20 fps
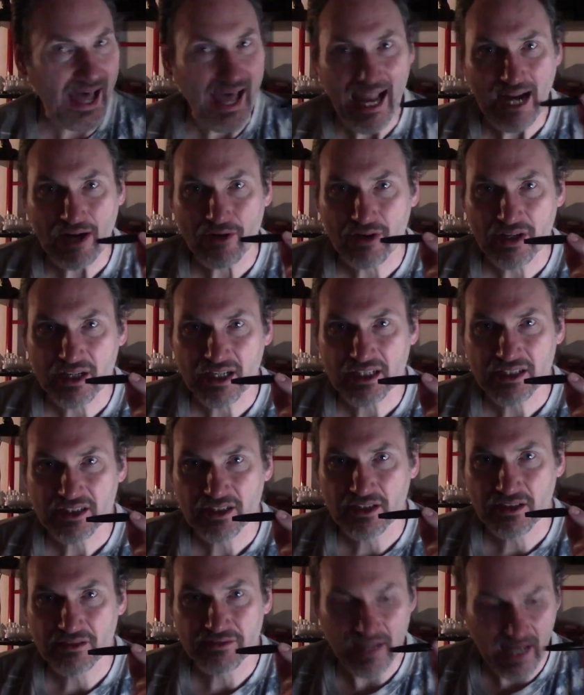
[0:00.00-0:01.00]
aggregate
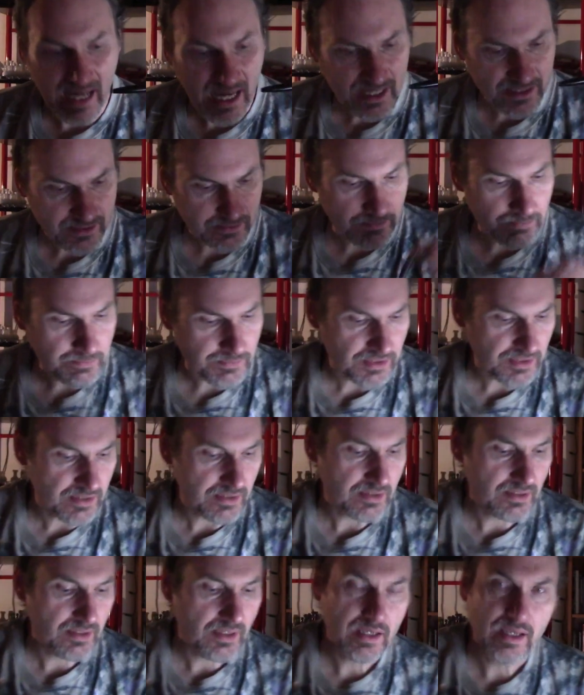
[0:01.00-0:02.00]
of atoms.
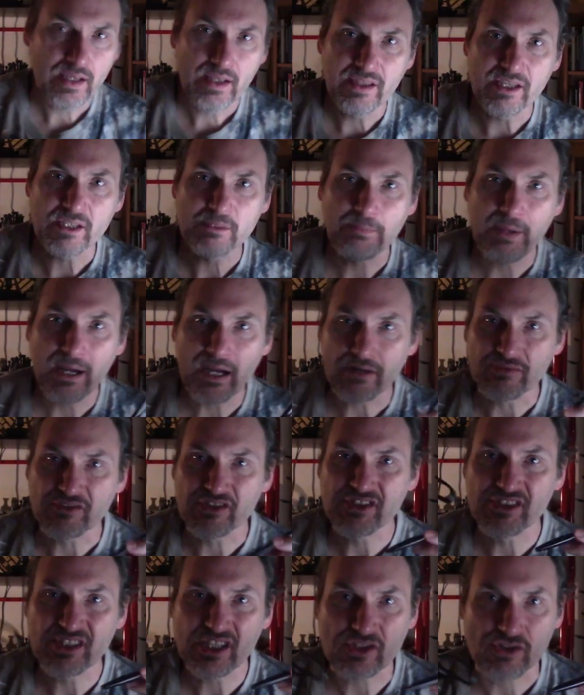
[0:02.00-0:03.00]
This pair of
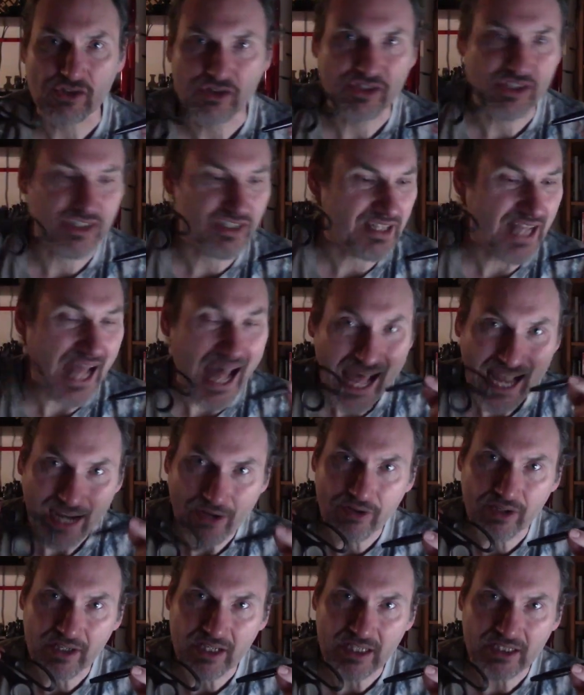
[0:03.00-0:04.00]
scissors is an
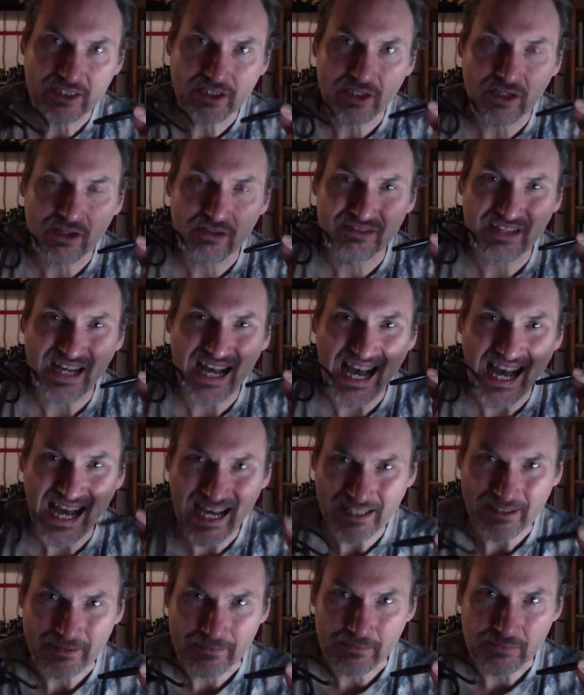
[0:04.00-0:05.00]
aggregate of
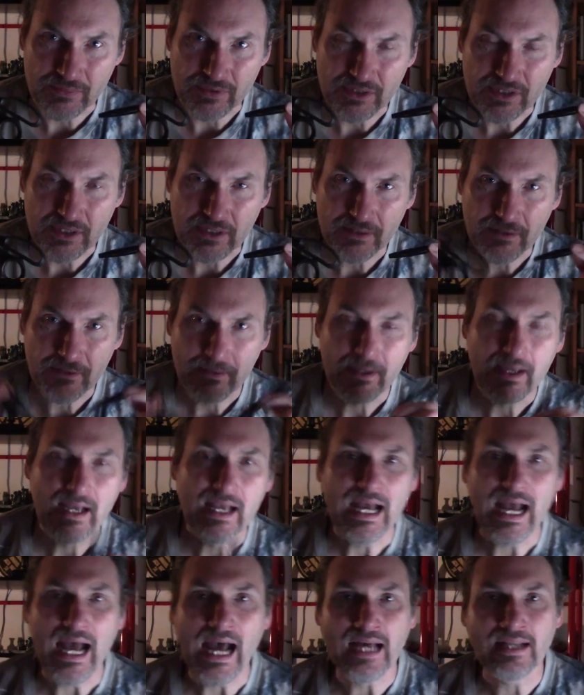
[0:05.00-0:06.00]
atoms.
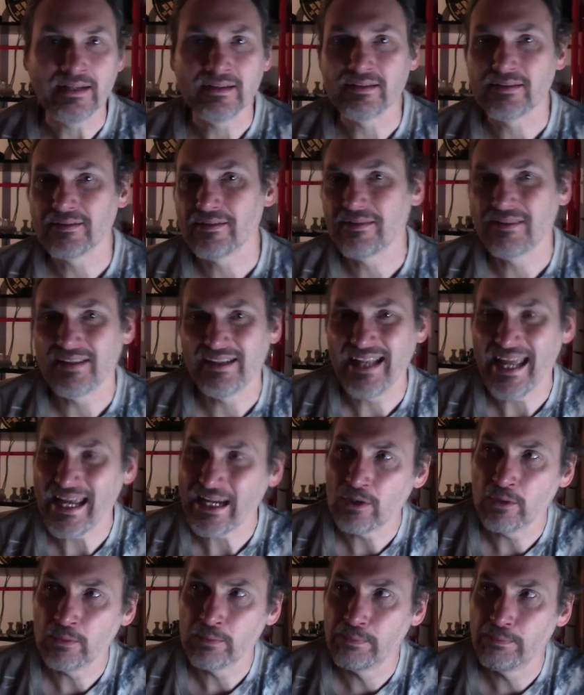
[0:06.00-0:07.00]
And the
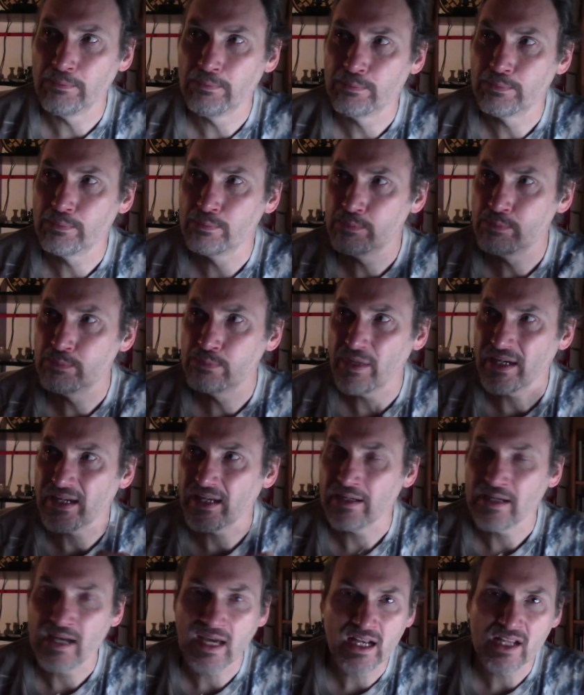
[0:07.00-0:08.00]
Lego brick
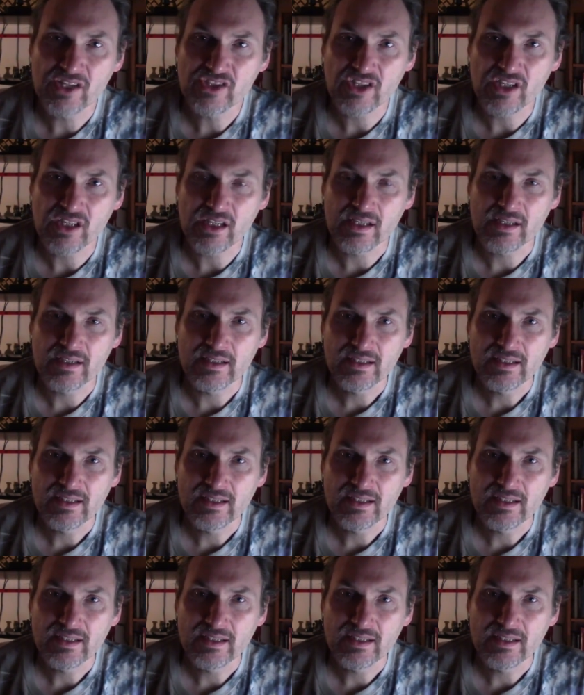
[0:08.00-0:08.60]
analogy,